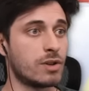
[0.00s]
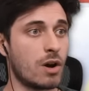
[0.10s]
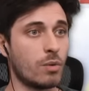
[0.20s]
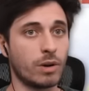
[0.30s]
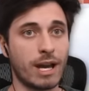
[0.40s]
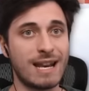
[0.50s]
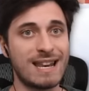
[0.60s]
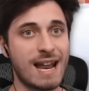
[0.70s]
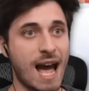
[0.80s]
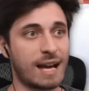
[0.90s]
So we'll get
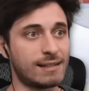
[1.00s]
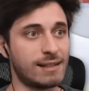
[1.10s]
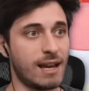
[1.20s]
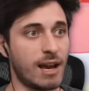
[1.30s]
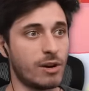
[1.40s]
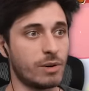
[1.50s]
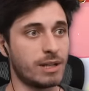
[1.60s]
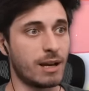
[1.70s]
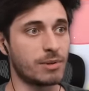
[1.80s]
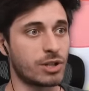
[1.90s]
nasty AoE
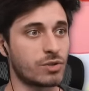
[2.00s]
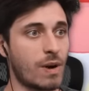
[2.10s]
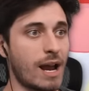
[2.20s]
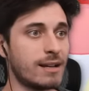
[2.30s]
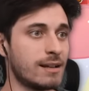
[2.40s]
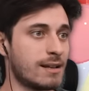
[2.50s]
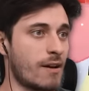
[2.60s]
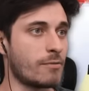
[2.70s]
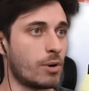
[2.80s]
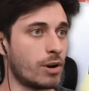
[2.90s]
damage because Ryan does
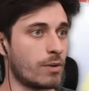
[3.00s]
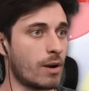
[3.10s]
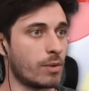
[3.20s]
have a point, right?